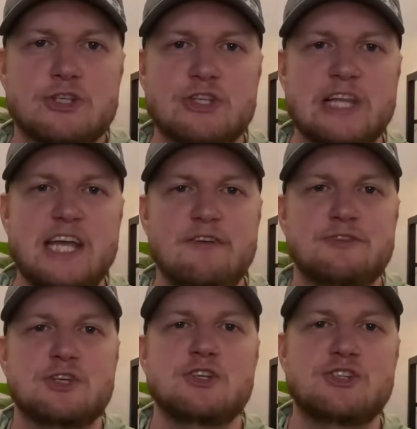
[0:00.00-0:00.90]

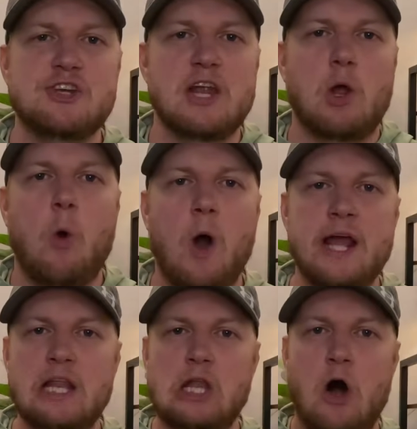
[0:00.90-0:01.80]
sleeves sit
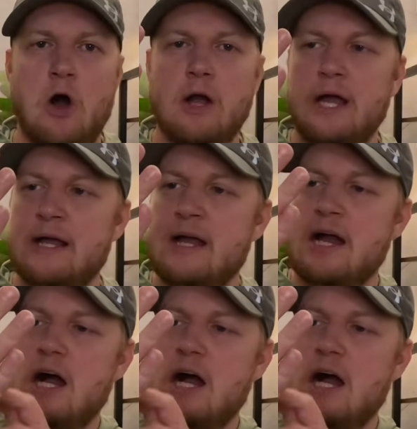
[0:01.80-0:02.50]
quite long.